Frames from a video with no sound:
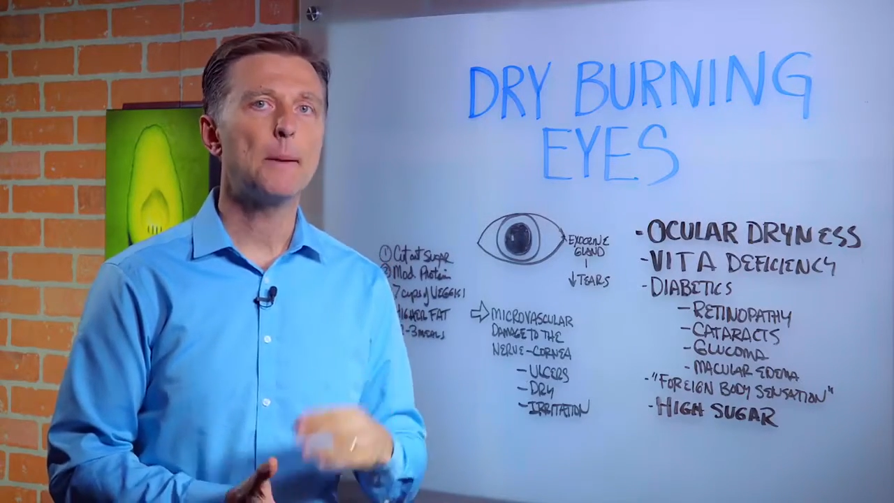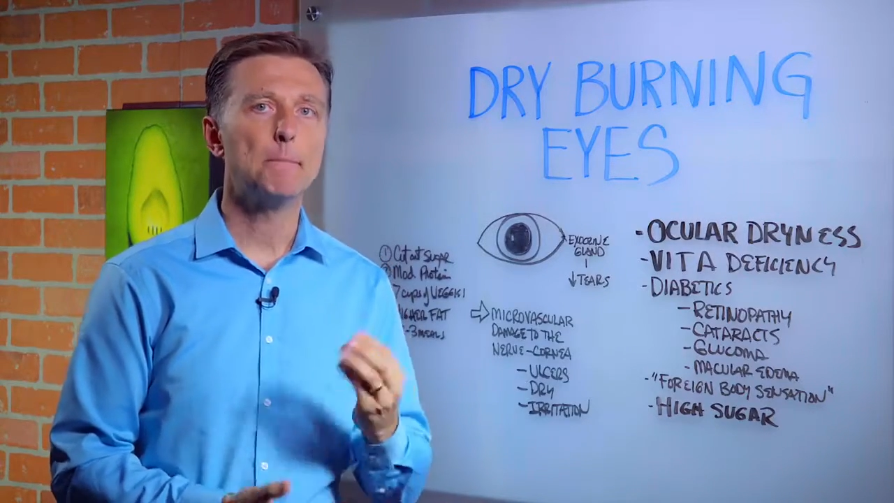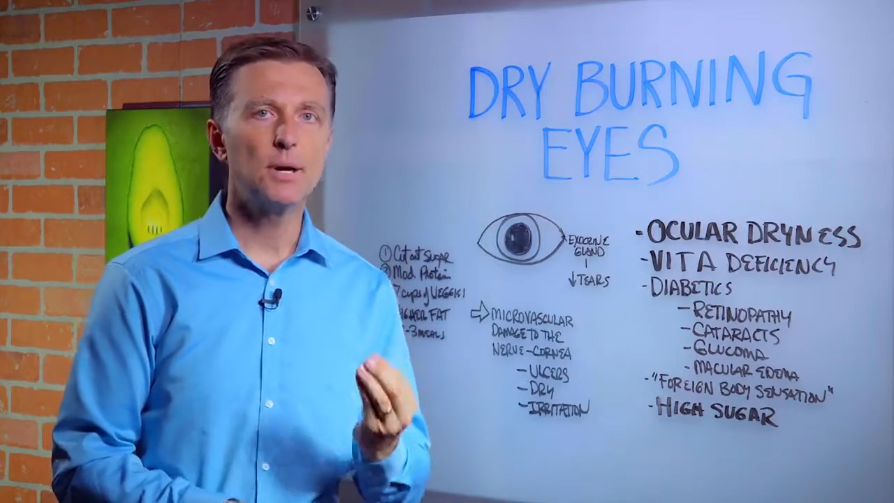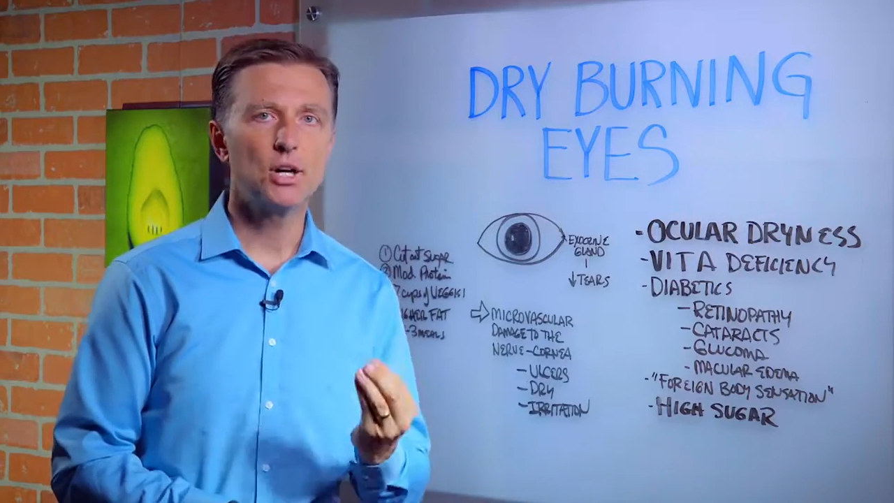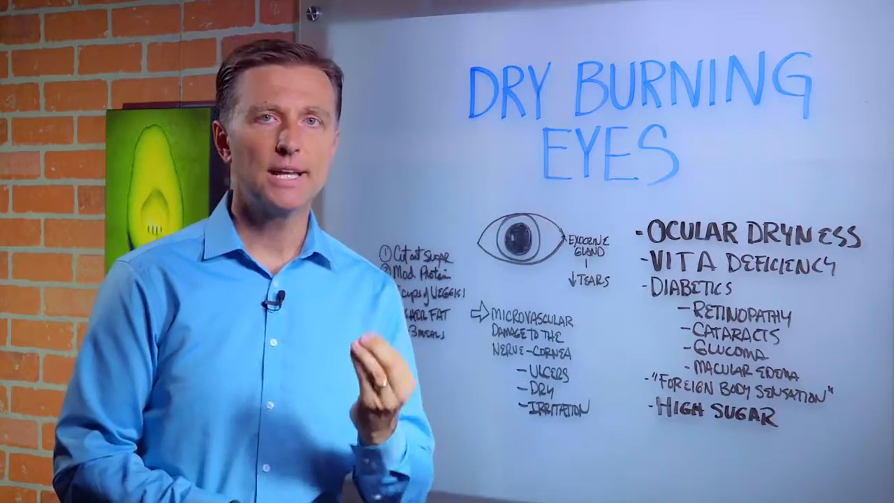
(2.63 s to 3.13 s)

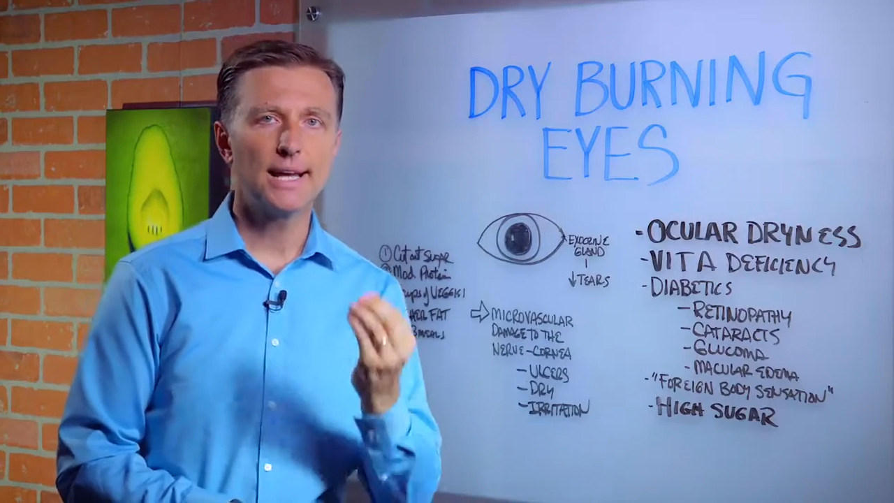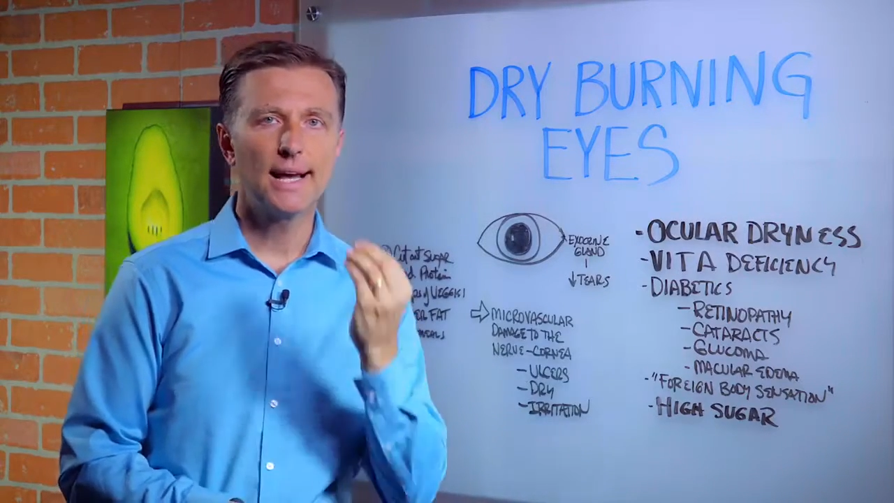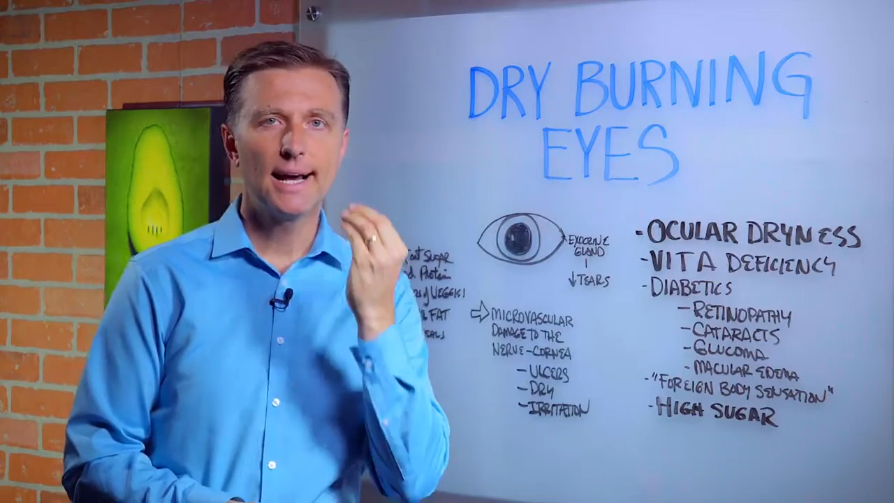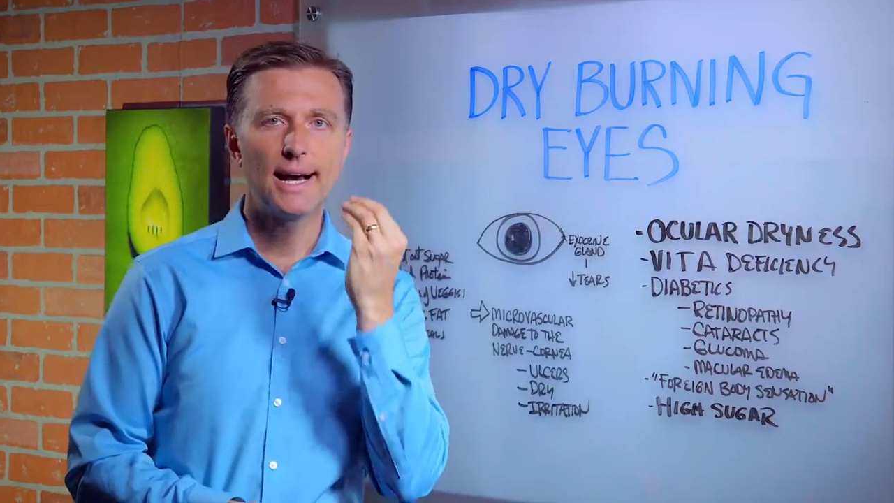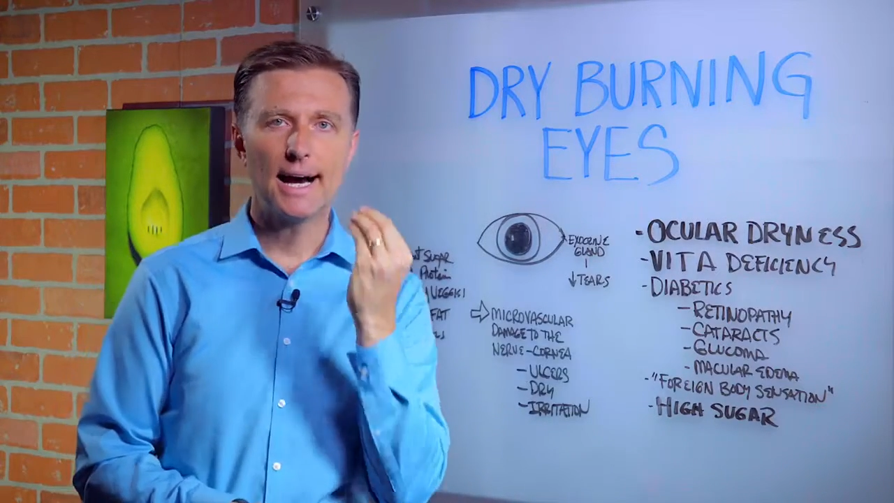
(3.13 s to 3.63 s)

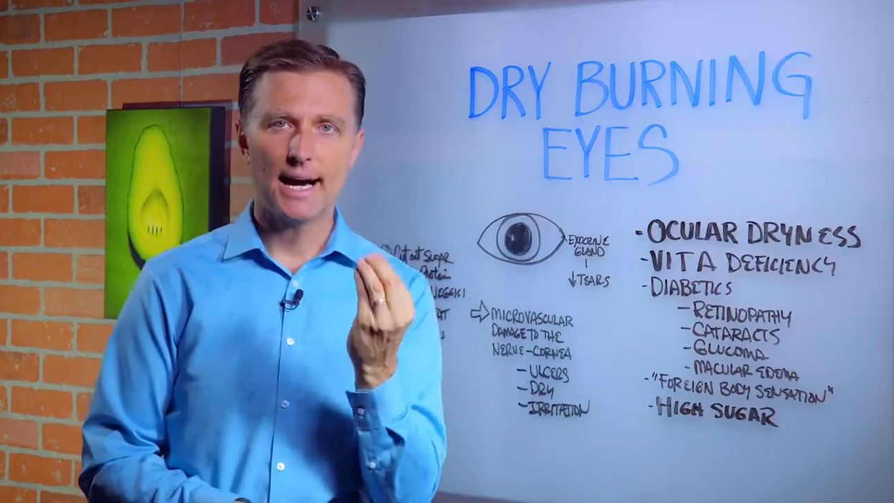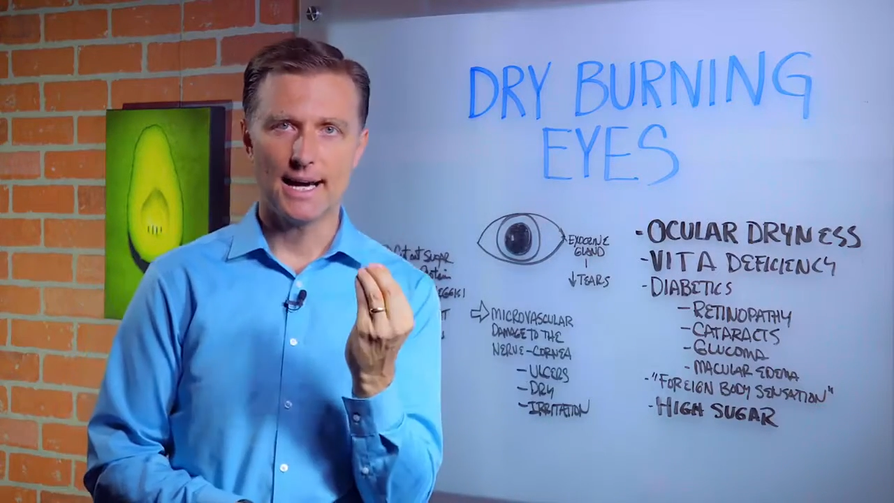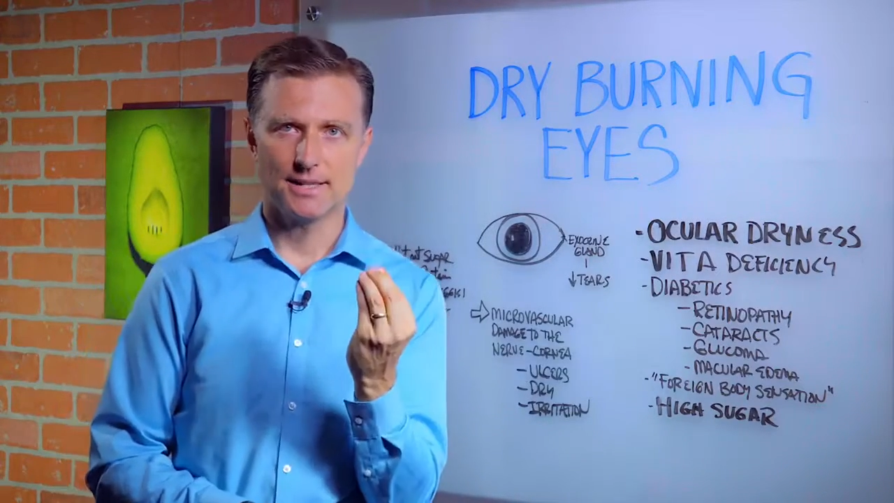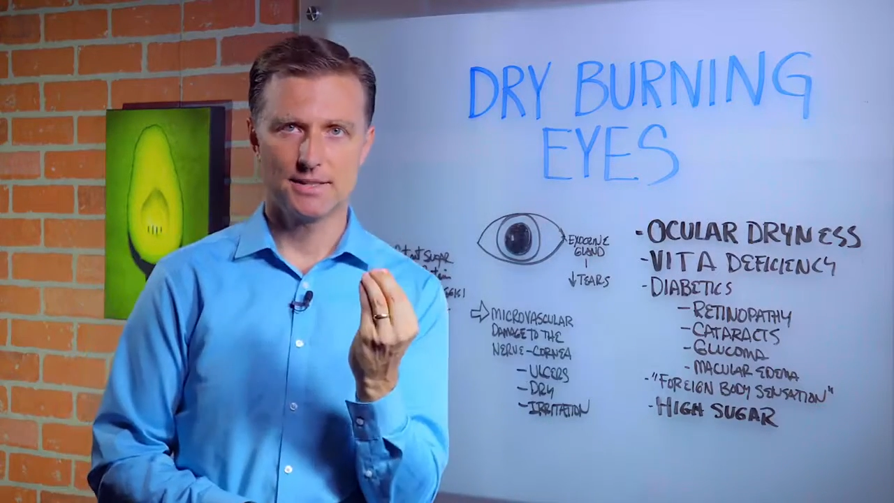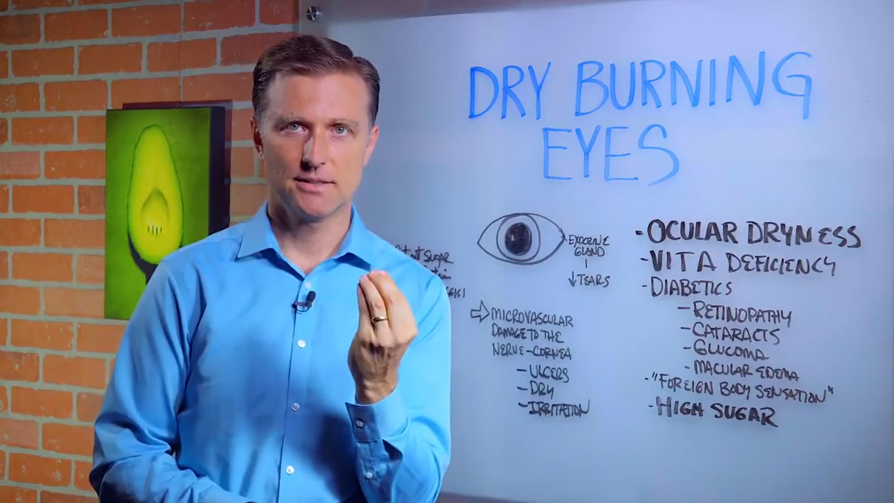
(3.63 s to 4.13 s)
burning
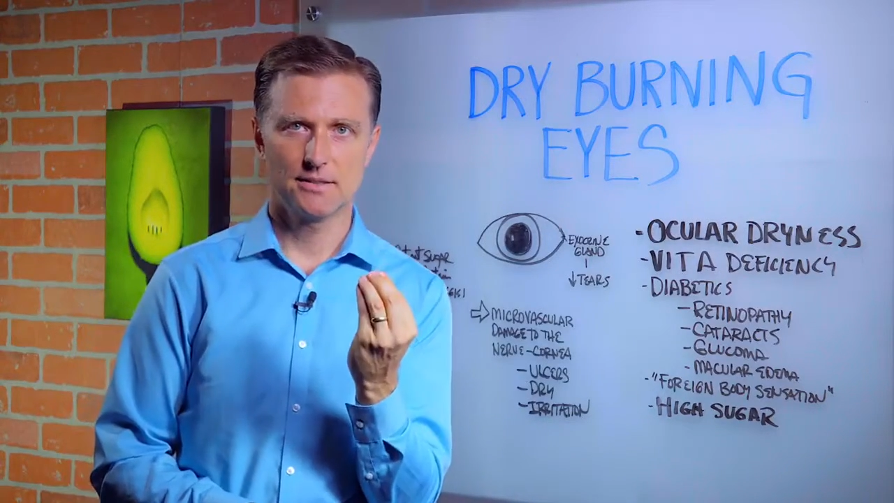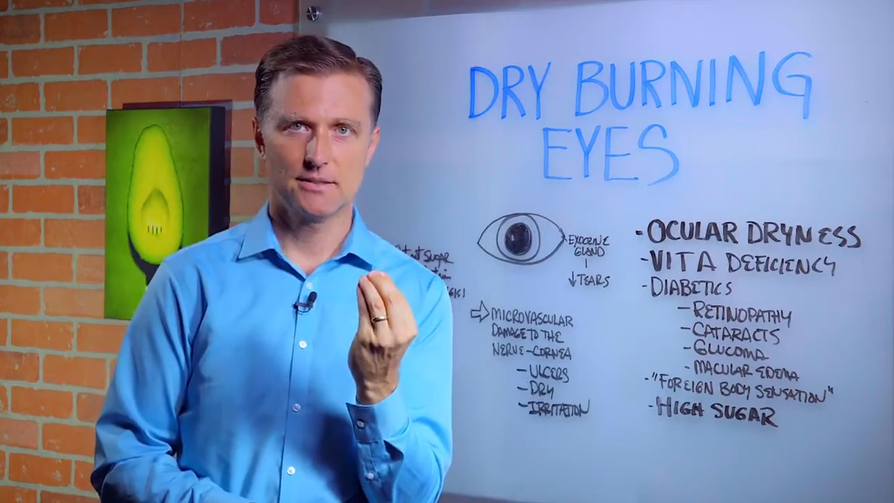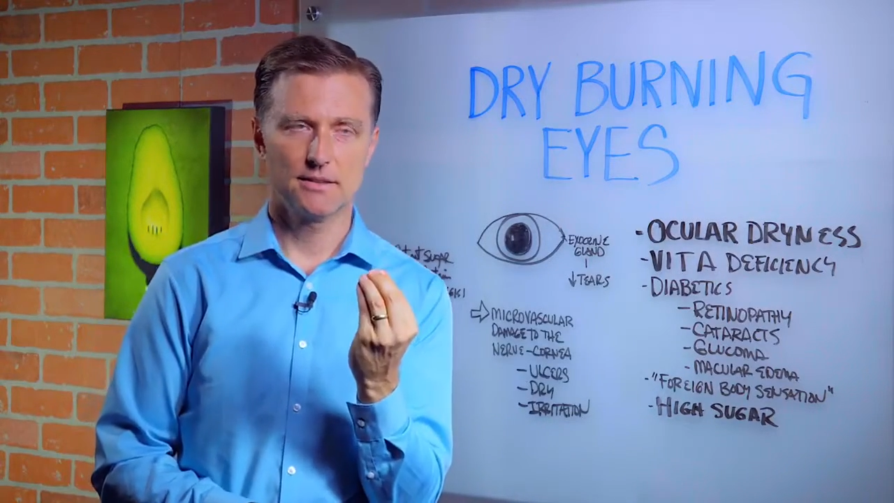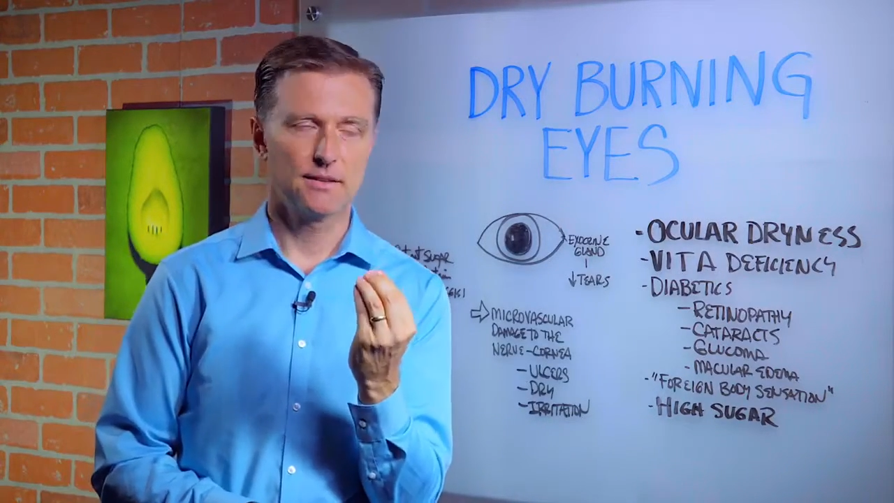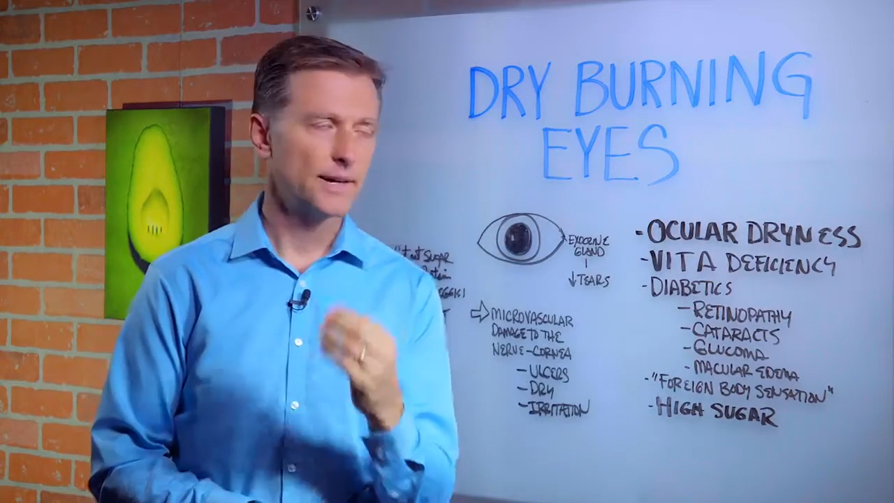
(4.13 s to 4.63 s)
eyes.
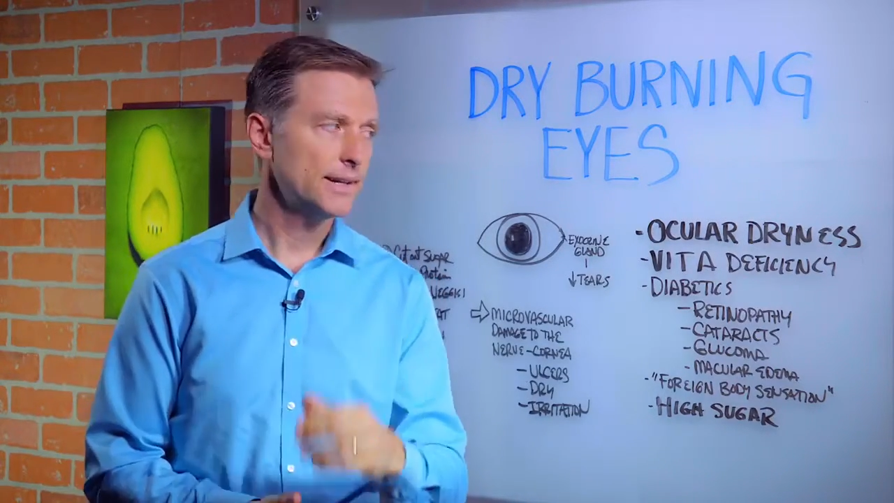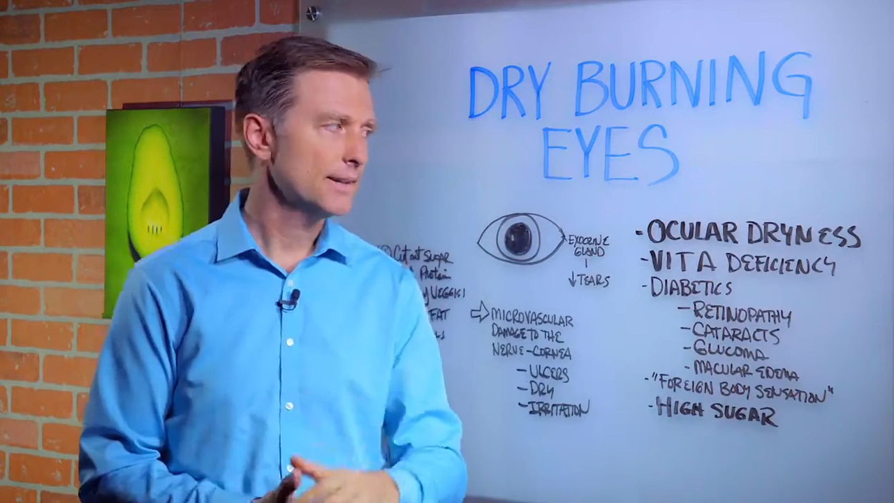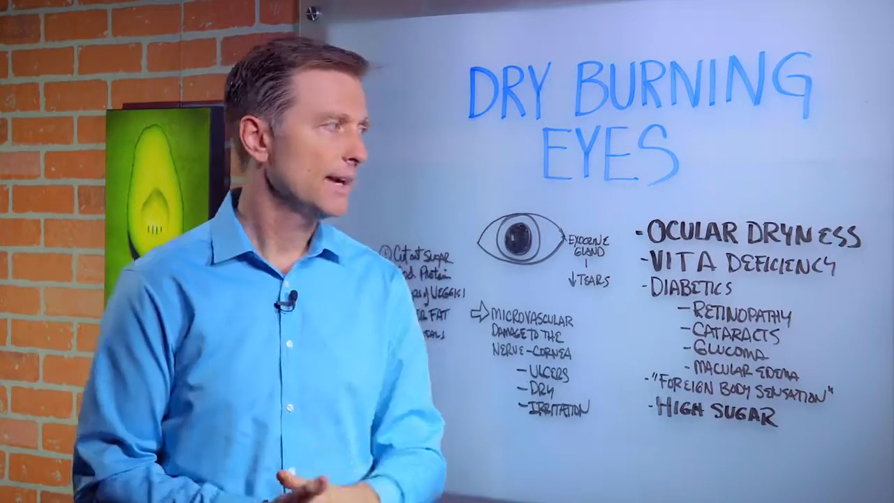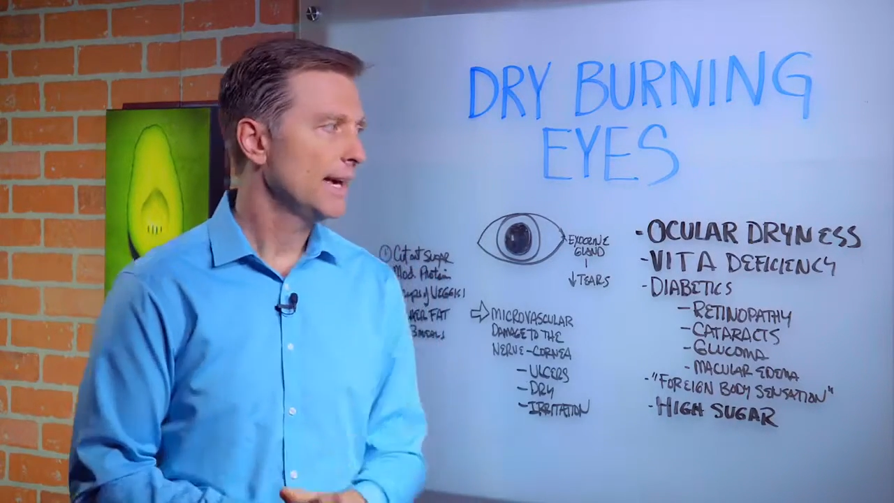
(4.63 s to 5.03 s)
All right.